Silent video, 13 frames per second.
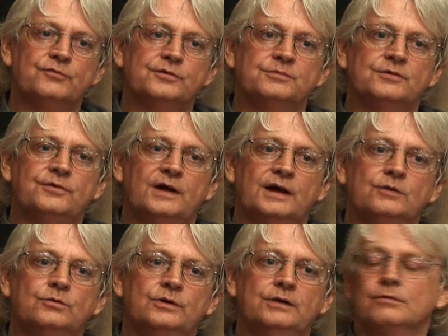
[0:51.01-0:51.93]
from the
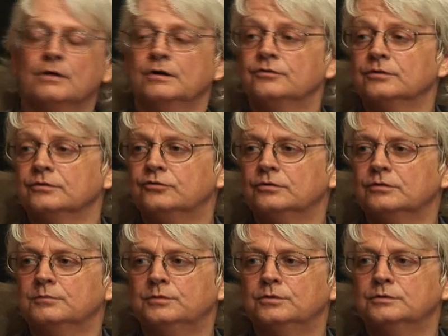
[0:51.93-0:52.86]
faculty who wrote on
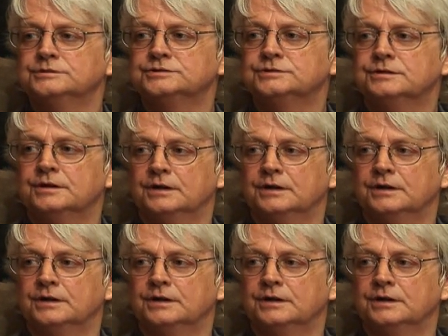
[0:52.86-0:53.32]
chalkboards